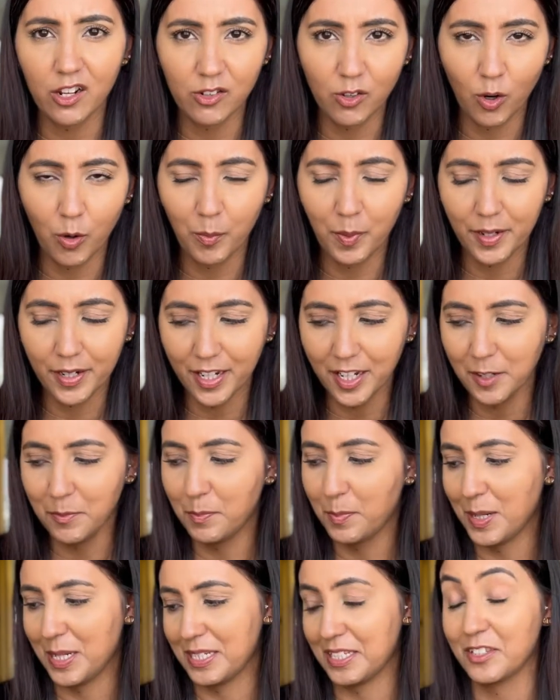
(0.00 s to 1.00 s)
open it
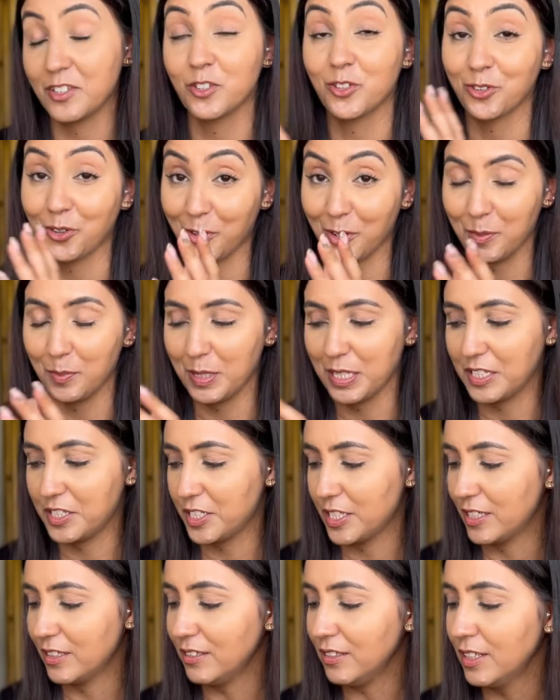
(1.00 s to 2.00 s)
but not a big
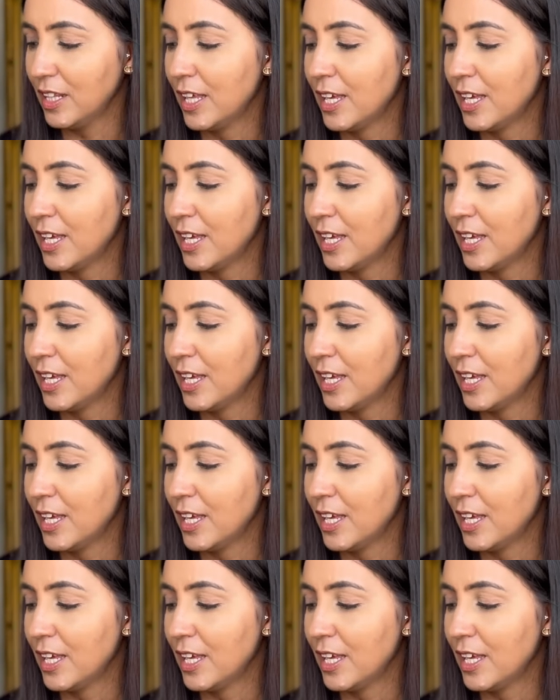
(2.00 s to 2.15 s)
deal